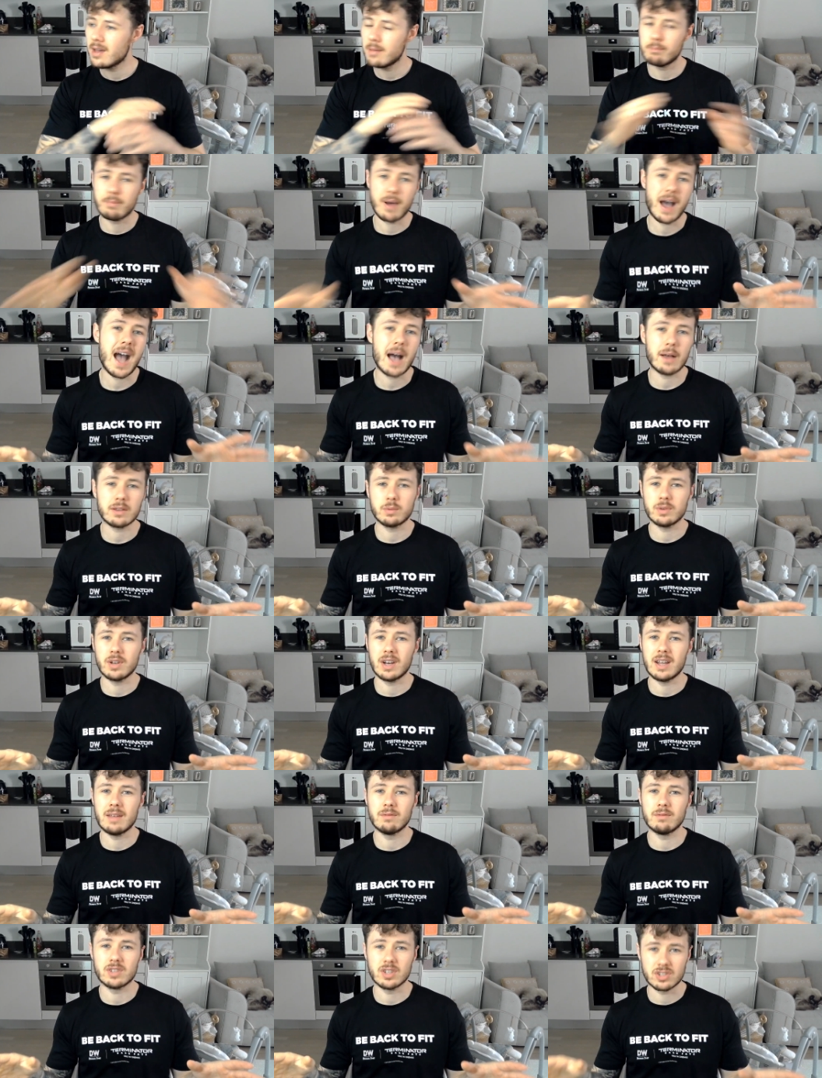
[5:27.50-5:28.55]
perhaps we don't
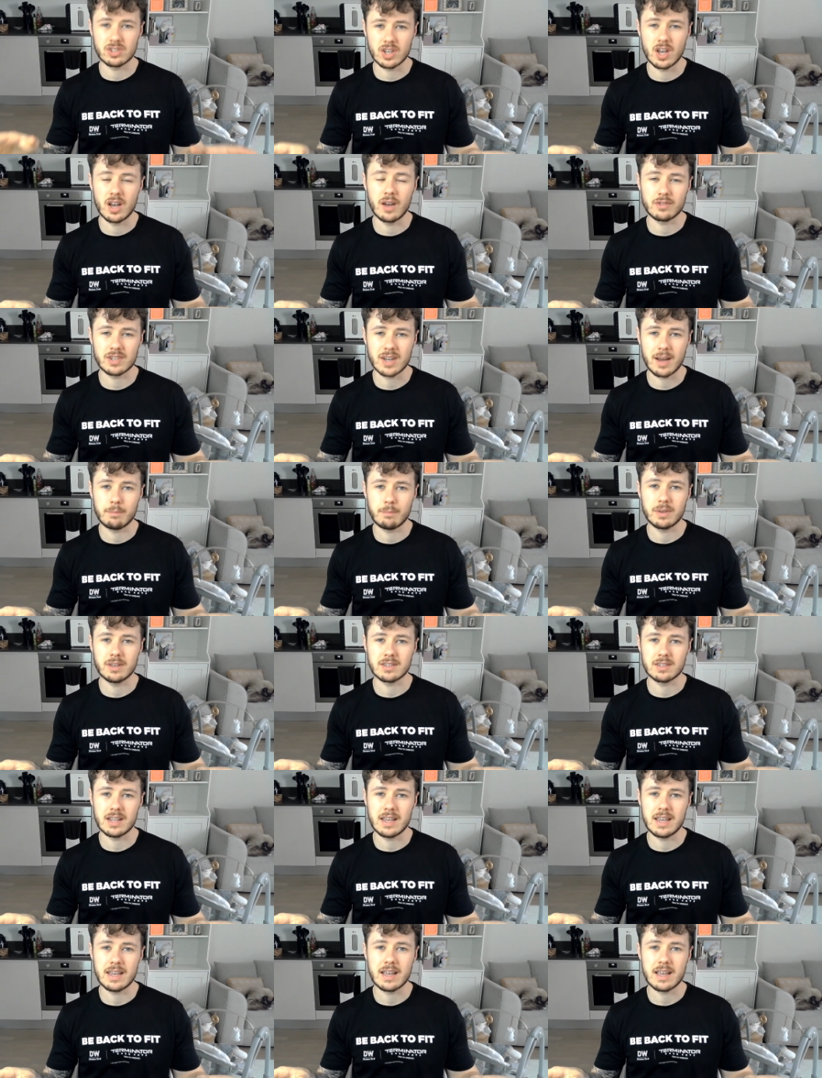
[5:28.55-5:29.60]
even deserve Champions
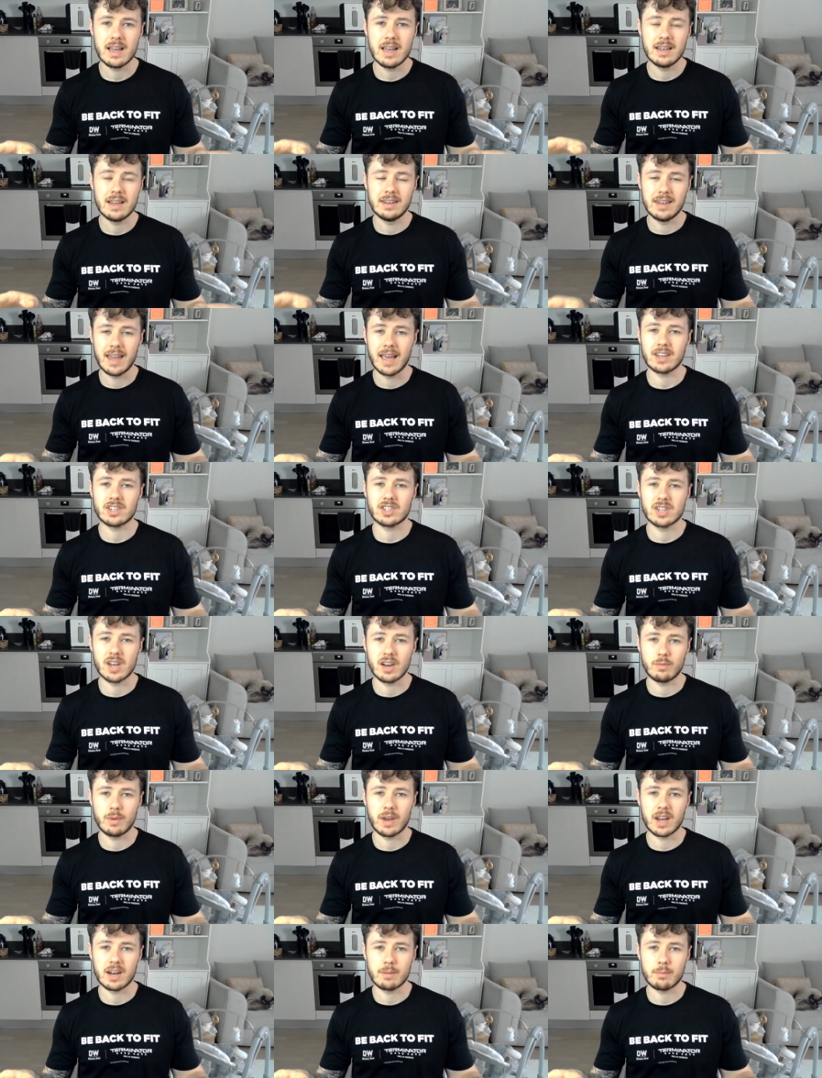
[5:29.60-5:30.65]
League next year if
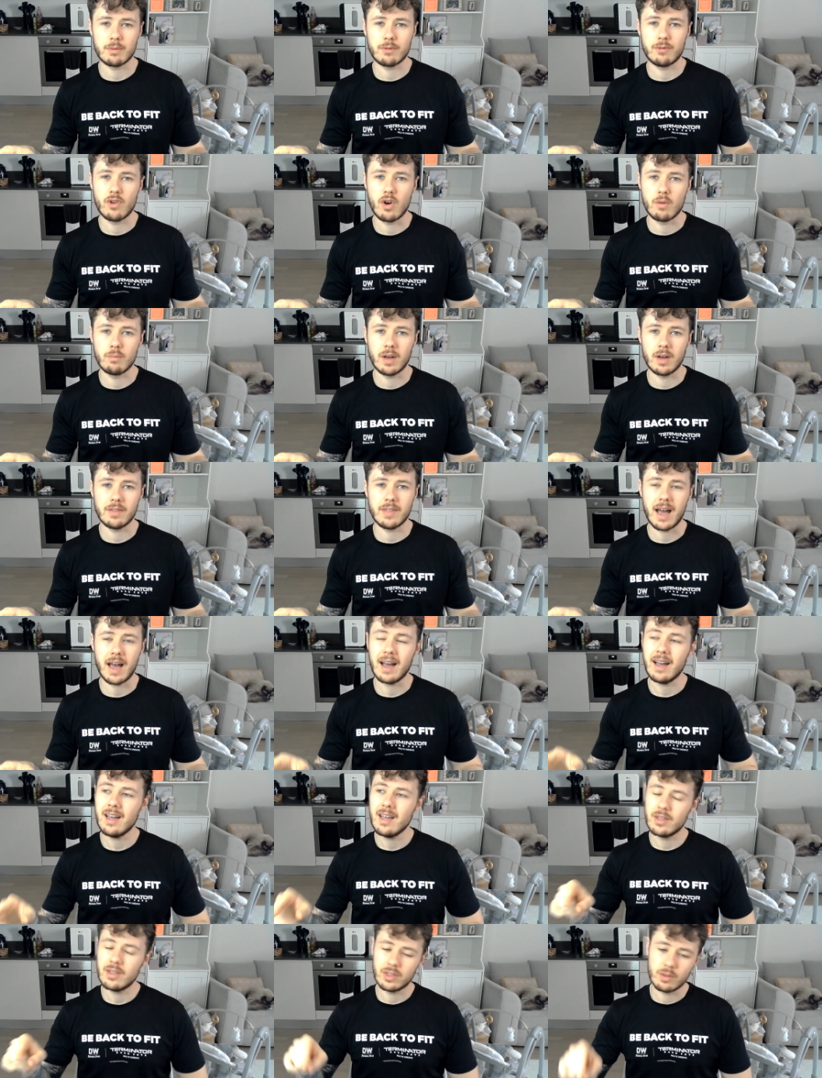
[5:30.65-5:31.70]
we're going to perform like that.
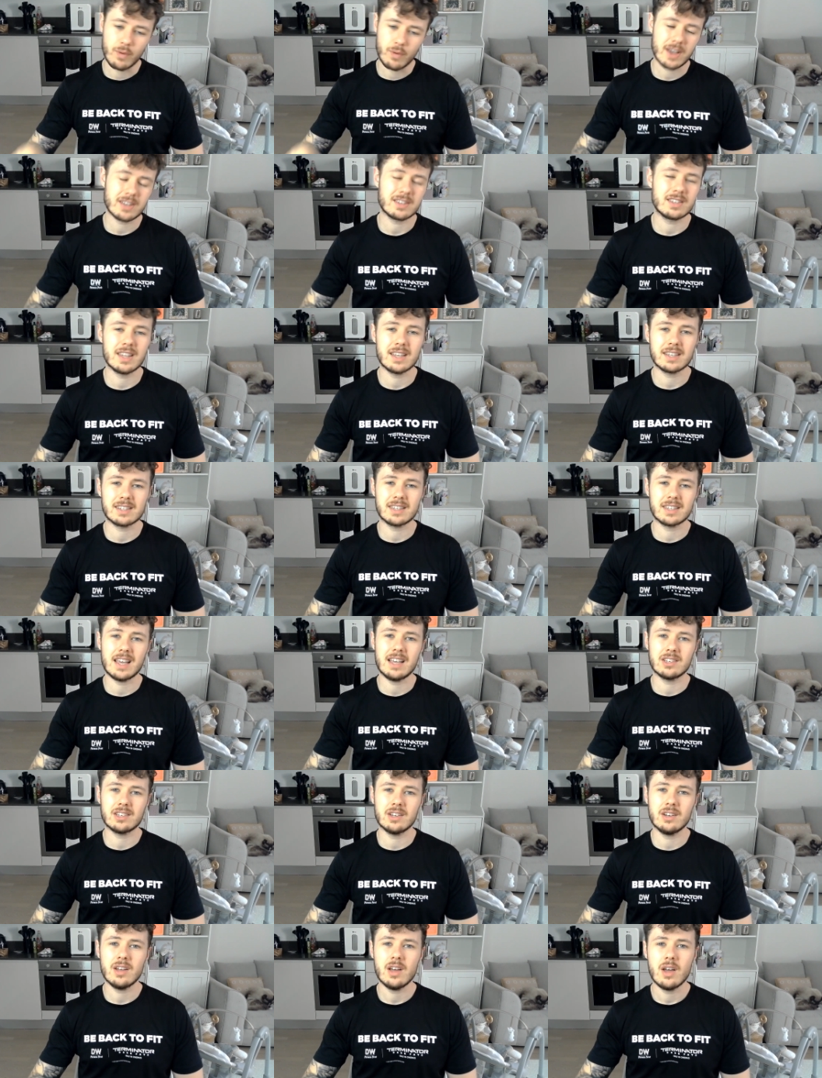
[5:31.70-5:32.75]
The rest of this
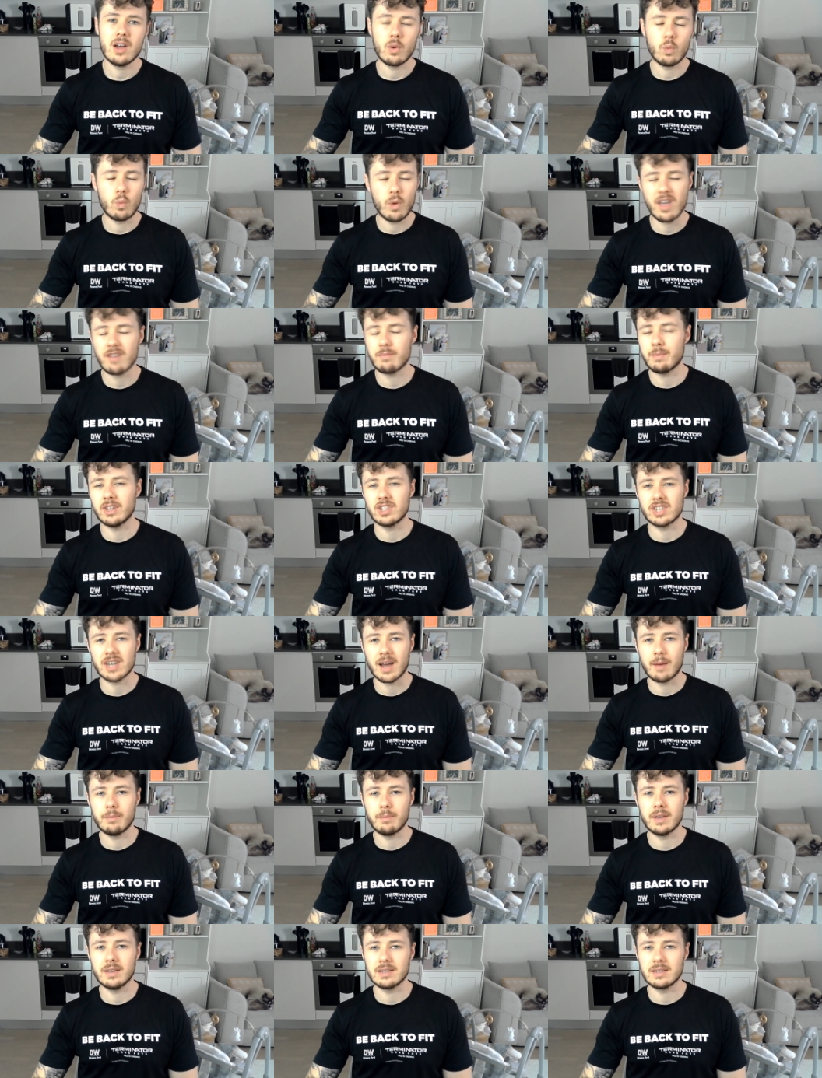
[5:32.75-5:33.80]
season, we have been
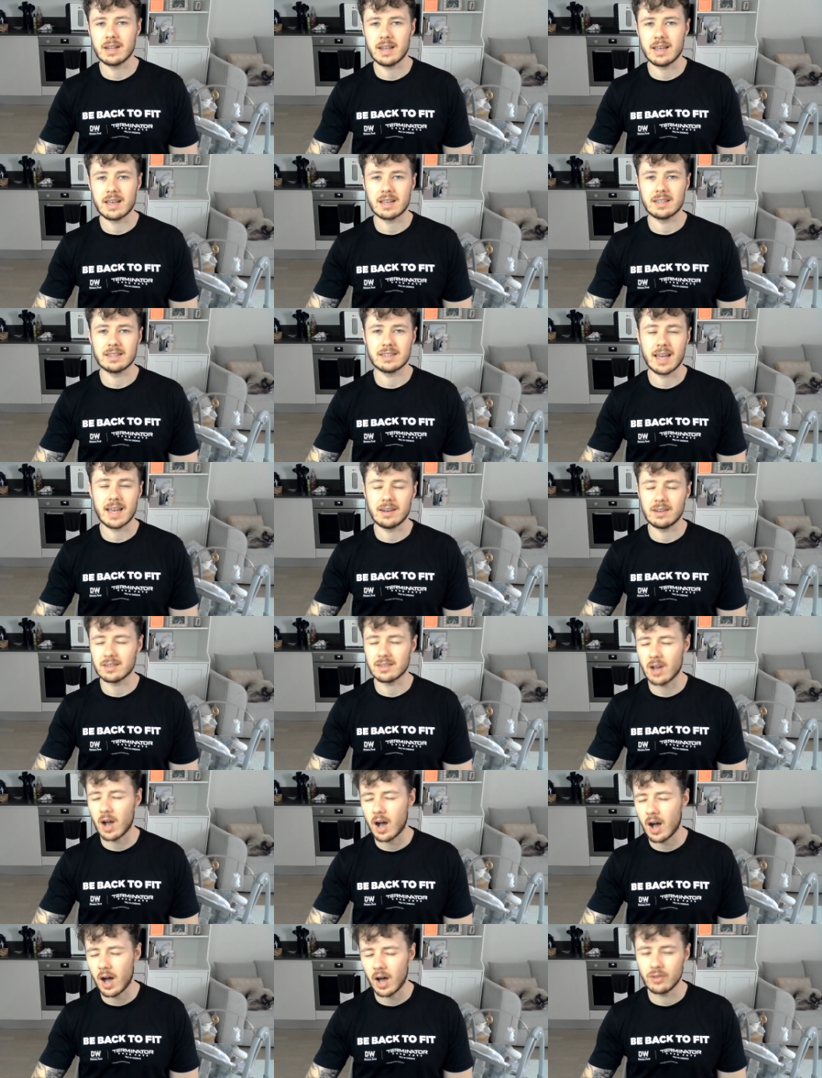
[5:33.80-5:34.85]
Champions League contenders
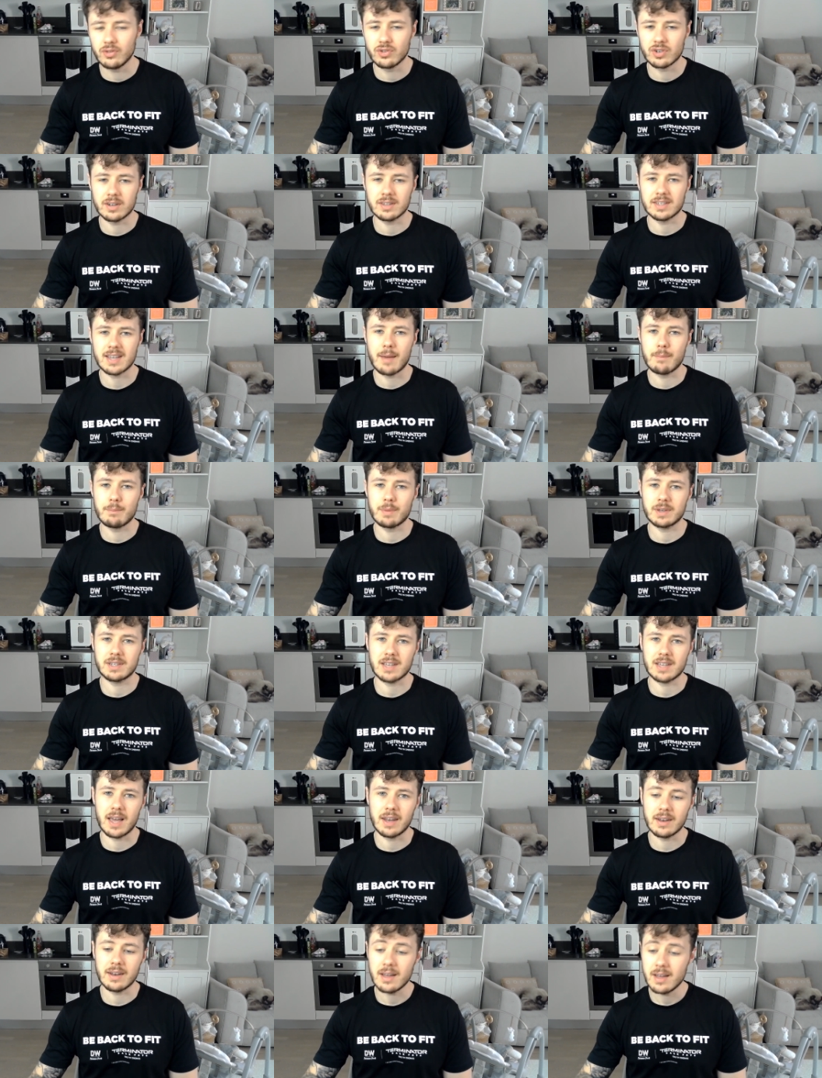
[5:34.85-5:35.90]

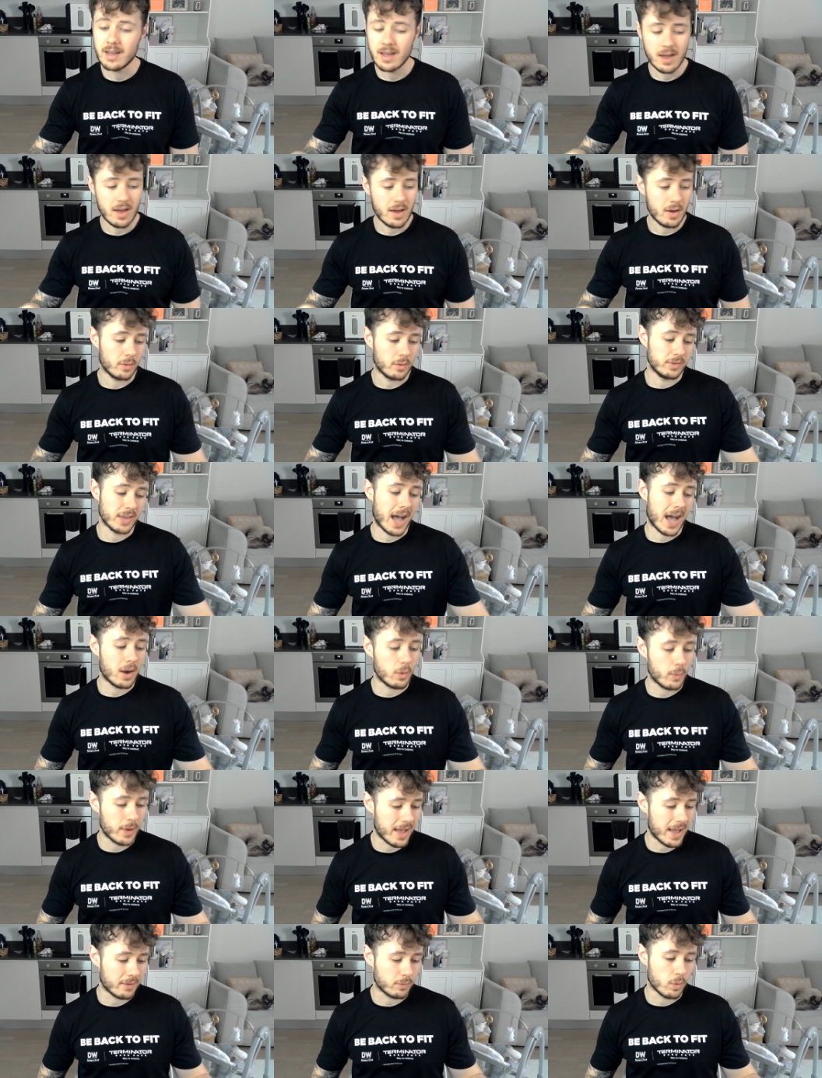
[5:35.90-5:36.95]
110%. Now
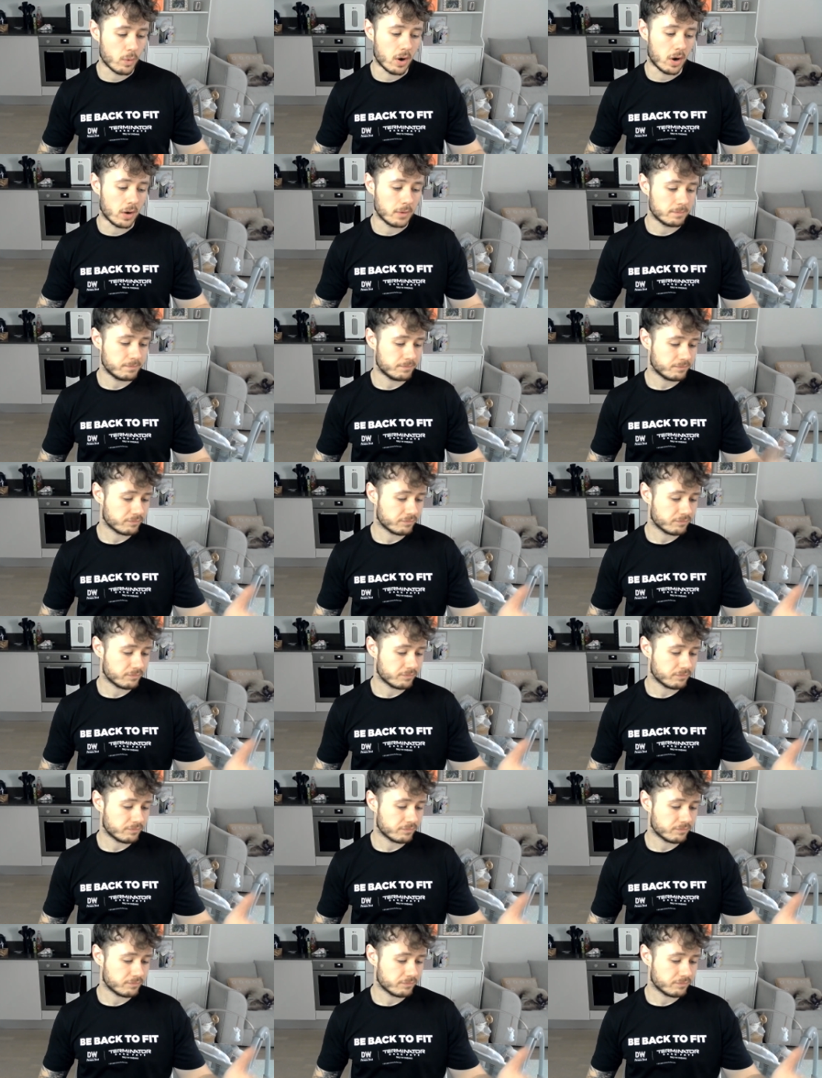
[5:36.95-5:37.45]
we have what?